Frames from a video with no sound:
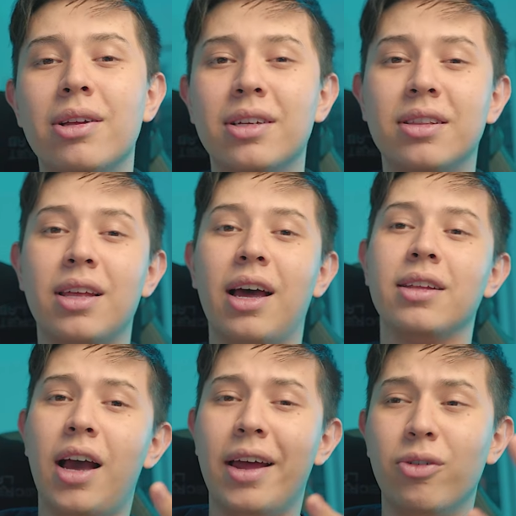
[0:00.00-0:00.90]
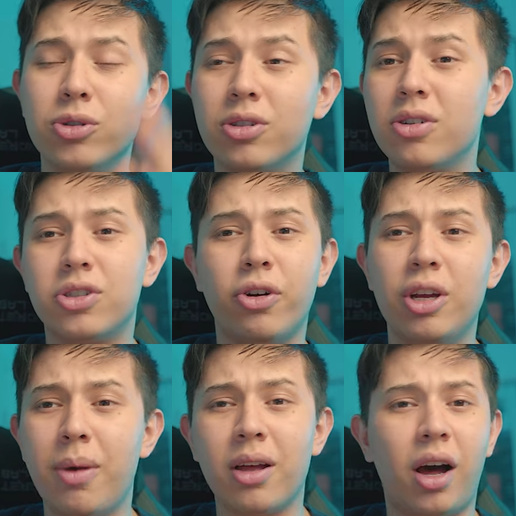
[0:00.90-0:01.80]
I did that and also show
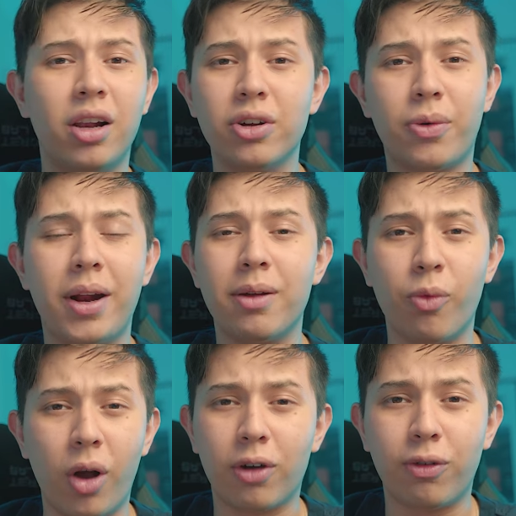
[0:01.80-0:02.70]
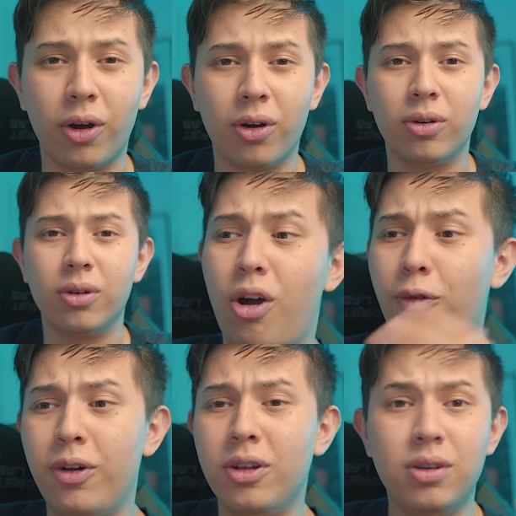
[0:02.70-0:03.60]
you my color grading workflow.
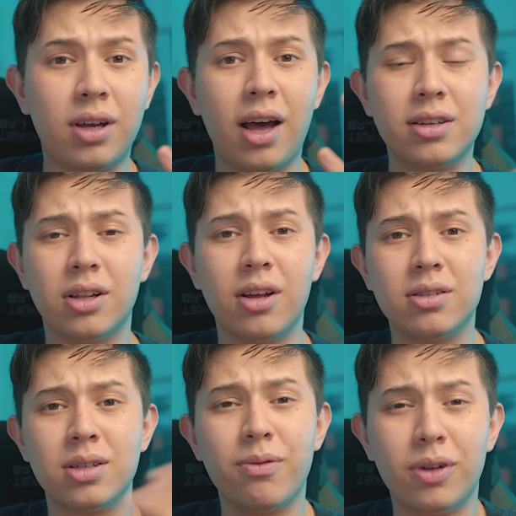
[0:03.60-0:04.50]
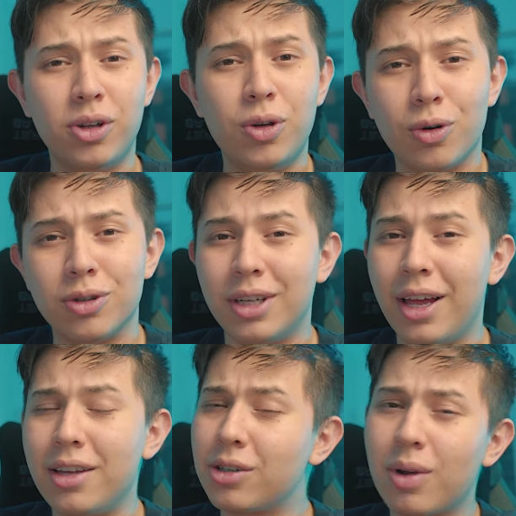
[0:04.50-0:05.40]
Hopefully you guys learned something new on
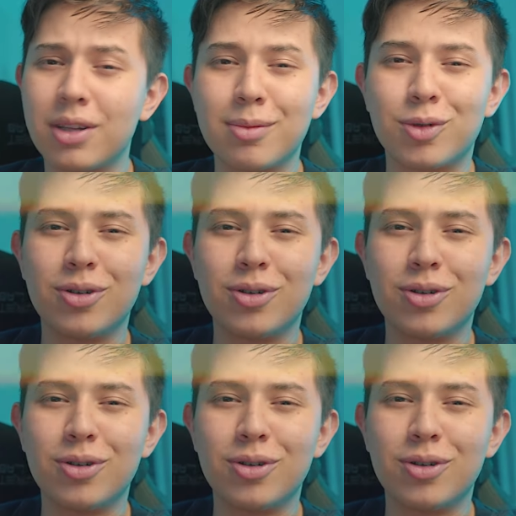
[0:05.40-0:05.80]
today's Quick Tip